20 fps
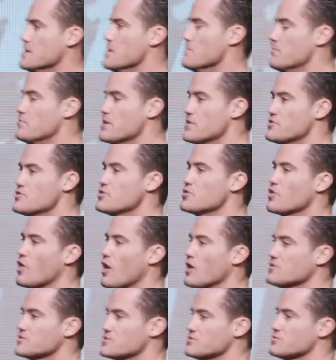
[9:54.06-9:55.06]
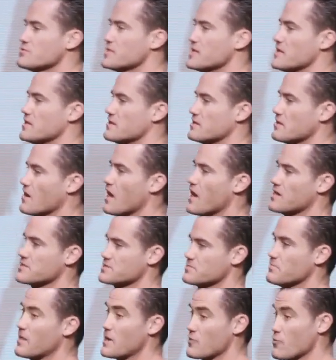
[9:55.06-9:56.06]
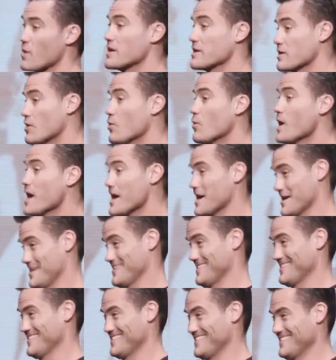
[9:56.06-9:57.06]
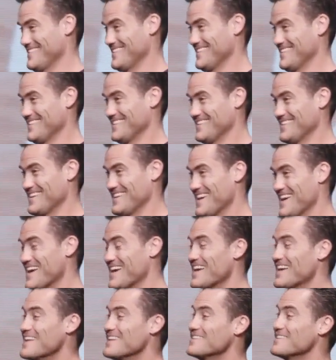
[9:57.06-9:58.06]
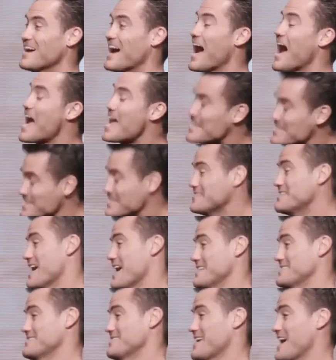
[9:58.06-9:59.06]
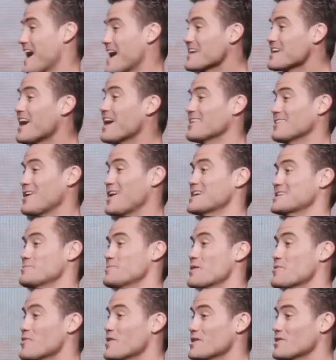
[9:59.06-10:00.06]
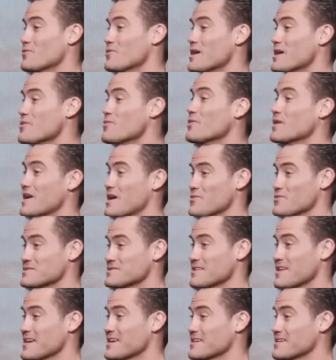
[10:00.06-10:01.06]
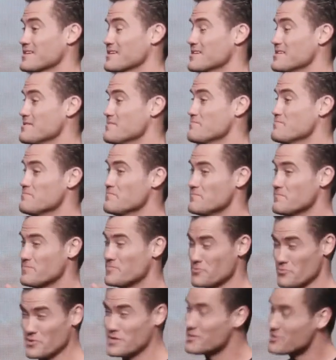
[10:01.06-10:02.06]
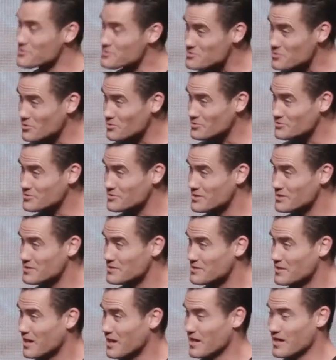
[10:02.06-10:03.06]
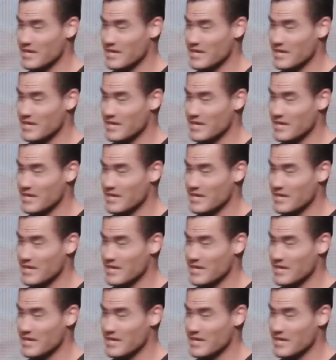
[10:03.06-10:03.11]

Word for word: But you could also get lost by running away. And I did that. I got lost by running away when I was like three years old. Uh,